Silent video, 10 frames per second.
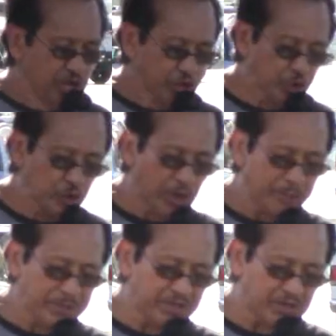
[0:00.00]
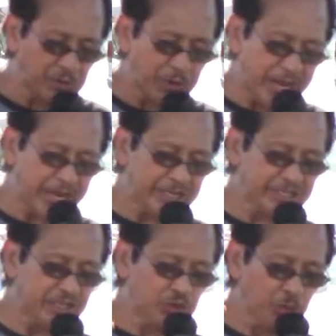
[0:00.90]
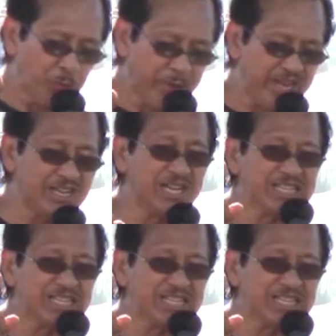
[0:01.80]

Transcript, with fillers: You have been created to make